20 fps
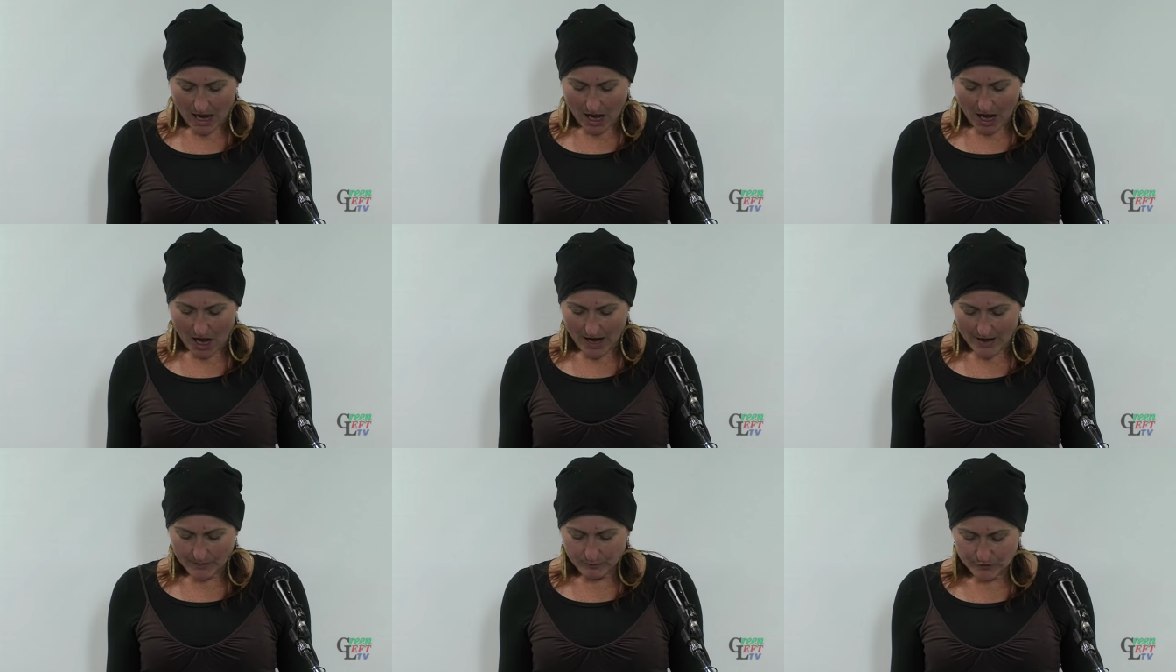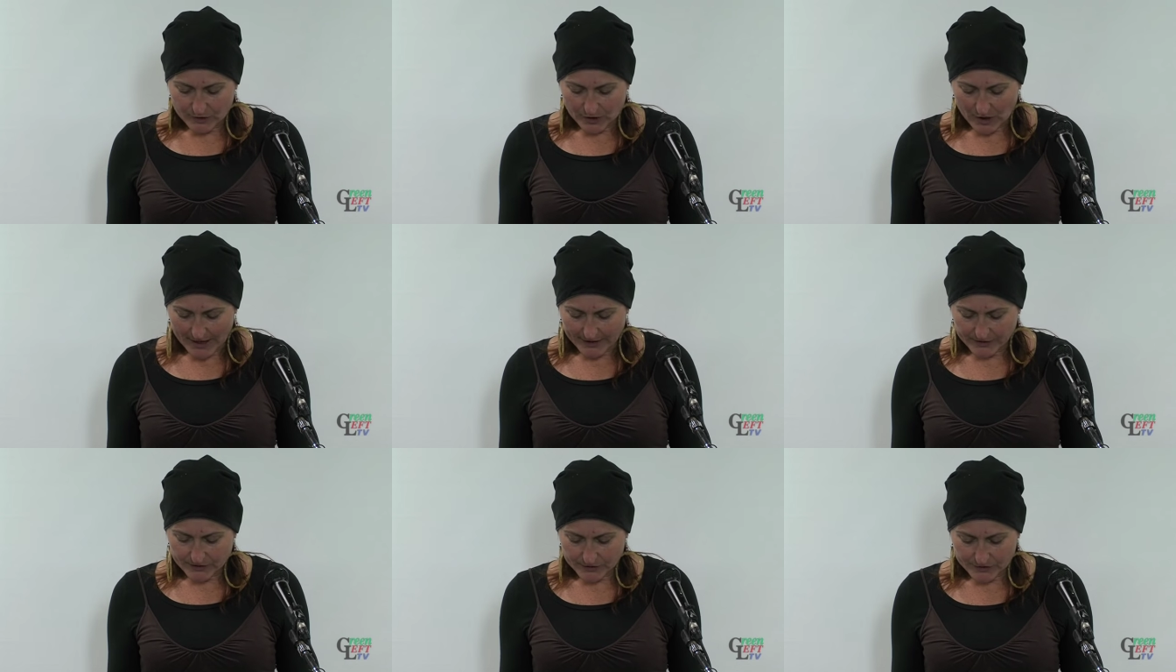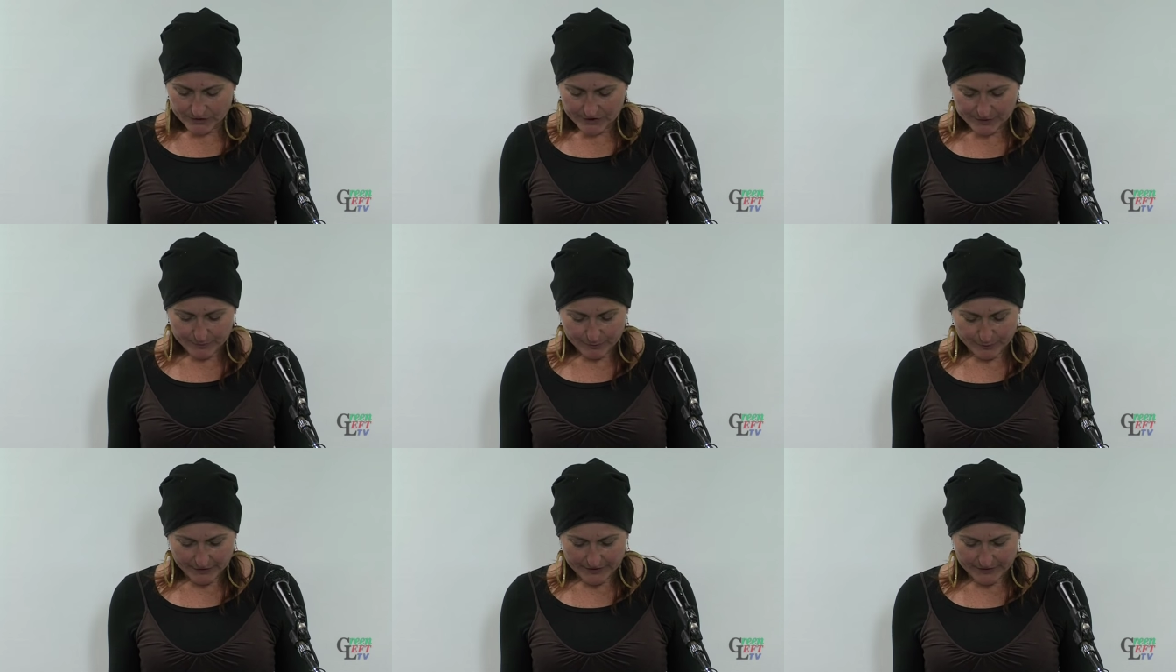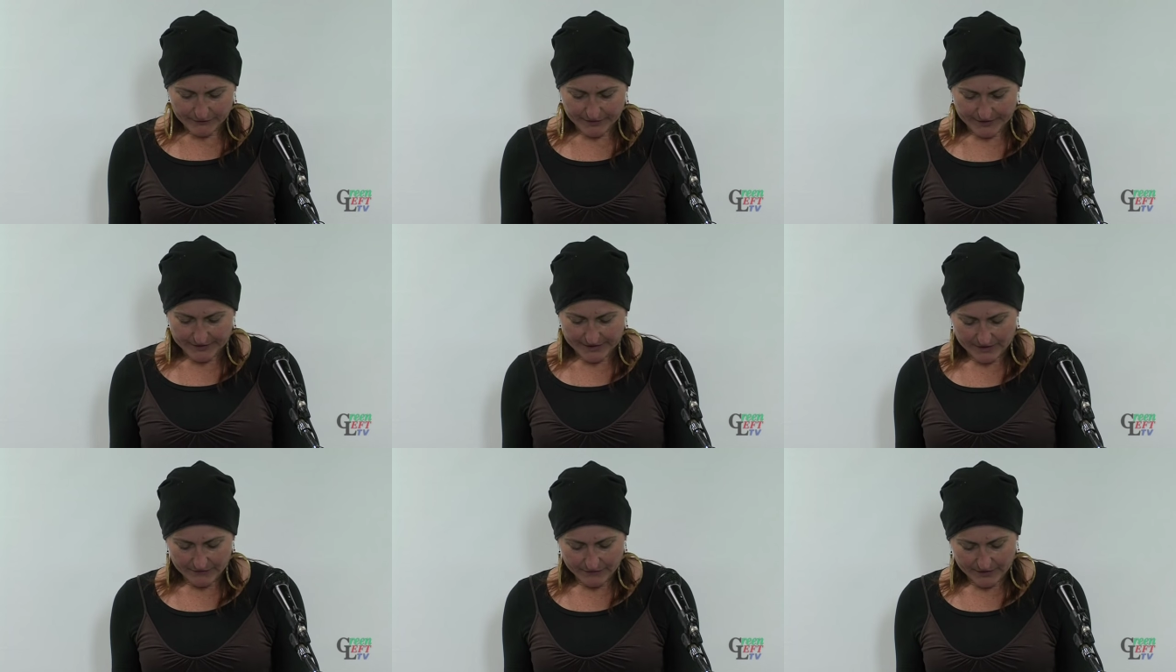I would like to just
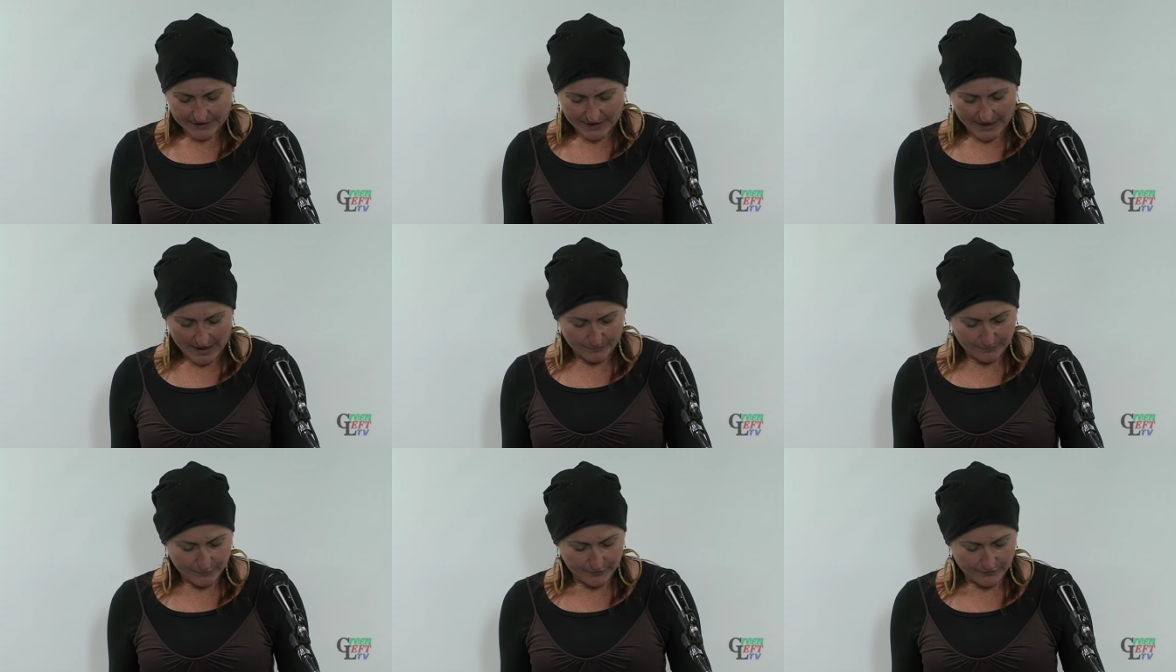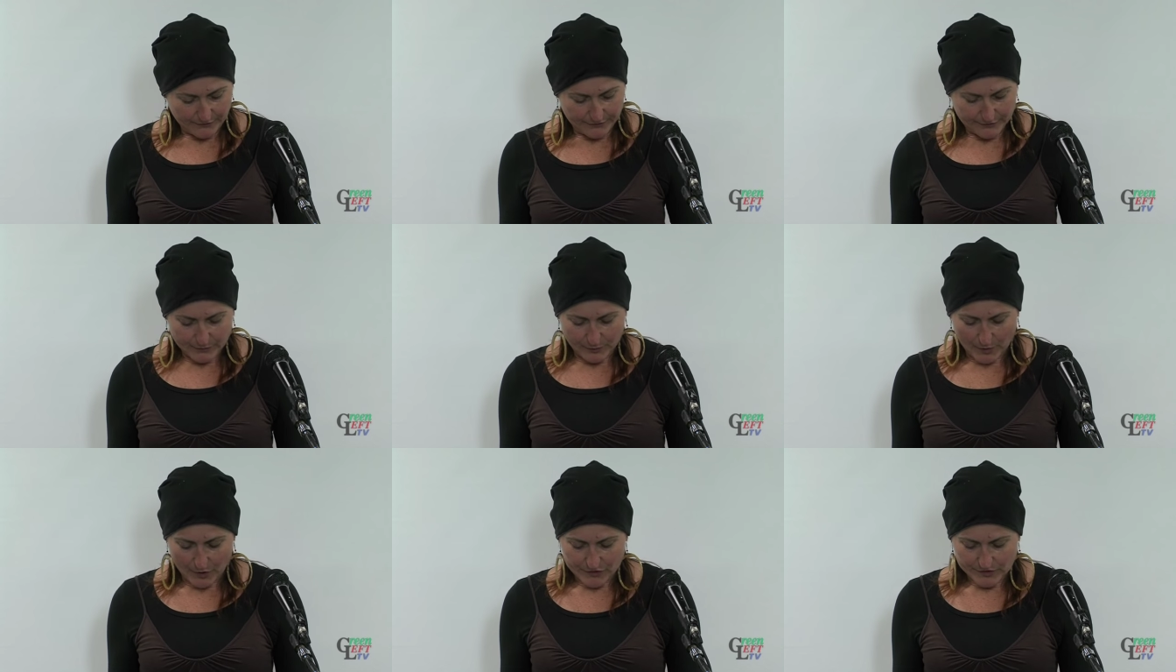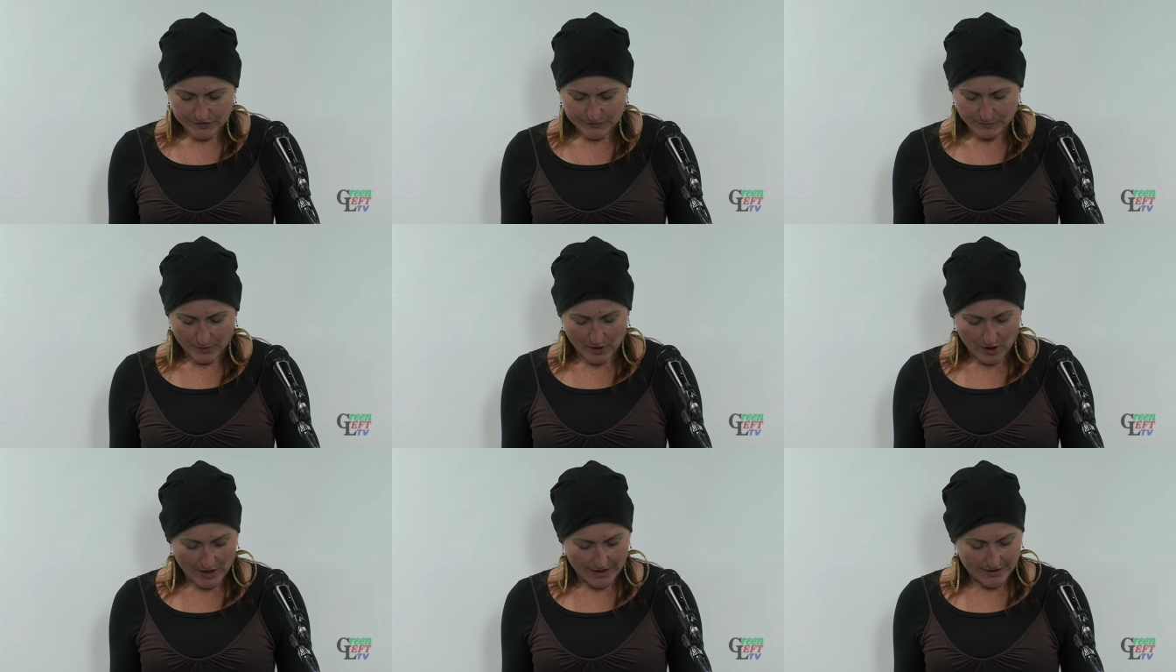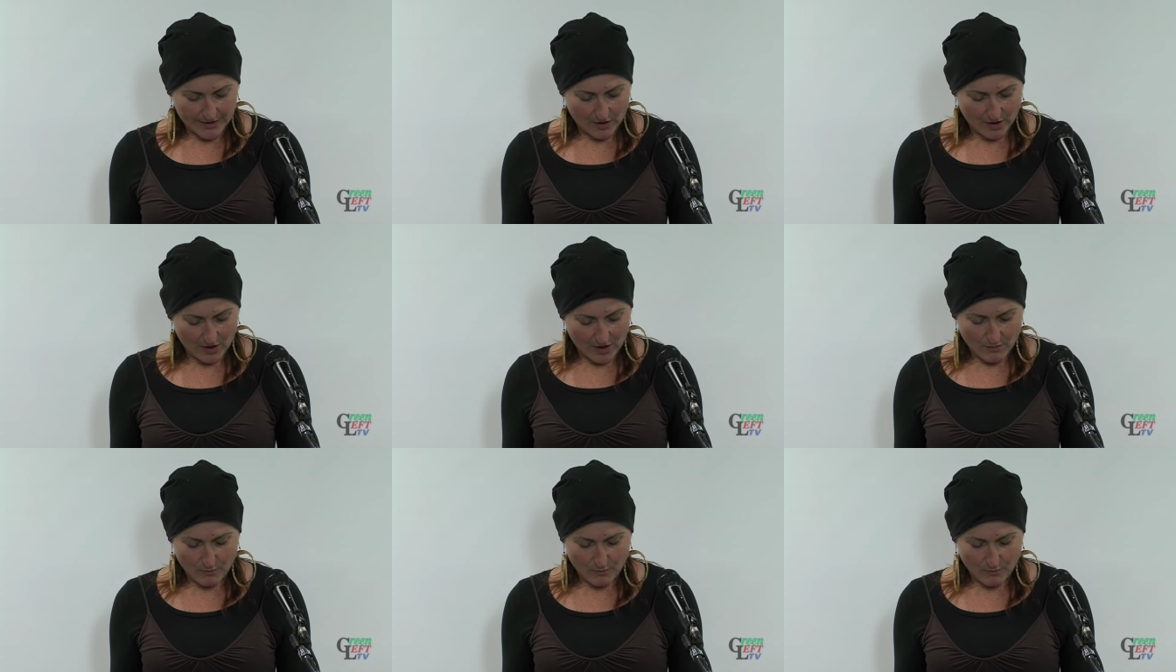briefly give a couple of quotes by